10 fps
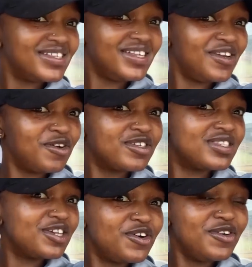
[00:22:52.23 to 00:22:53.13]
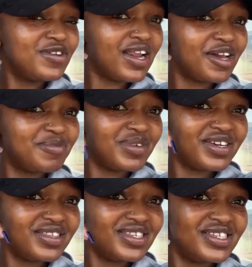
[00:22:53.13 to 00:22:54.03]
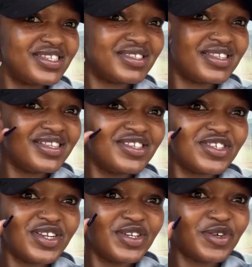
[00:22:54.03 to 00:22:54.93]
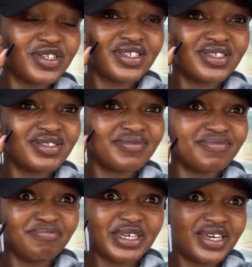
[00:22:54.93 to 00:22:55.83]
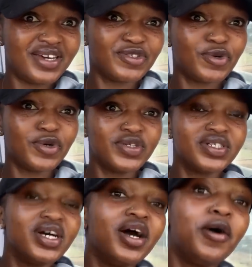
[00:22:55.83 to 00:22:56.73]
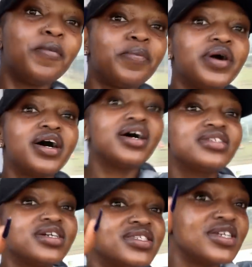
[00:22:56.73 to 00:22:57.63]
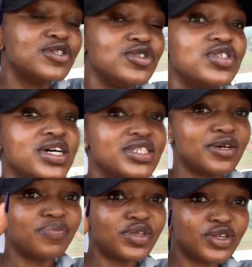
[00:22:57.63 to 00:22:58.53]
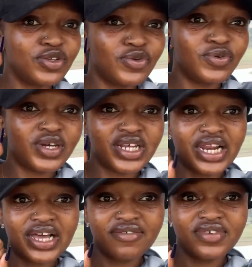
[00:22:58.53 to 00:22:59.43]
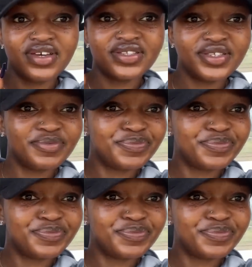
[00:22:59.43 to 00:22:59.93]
They don't look like me. This is literally not me at all, but I decided to try something new and I love it.